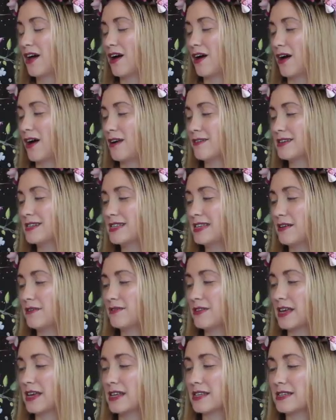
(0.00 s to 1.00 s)
I
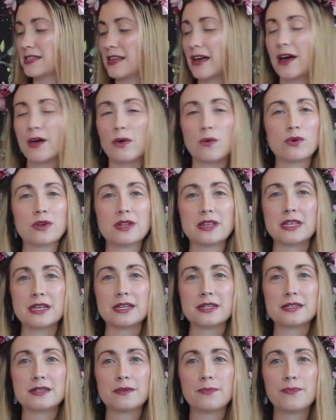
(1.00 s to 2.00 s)
received this, I ordered
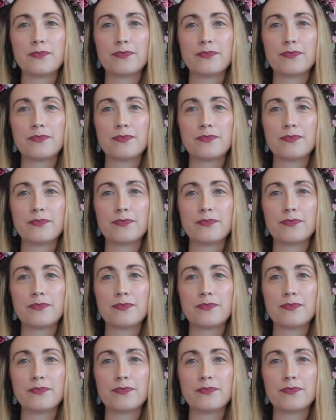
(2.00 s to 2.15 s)
this.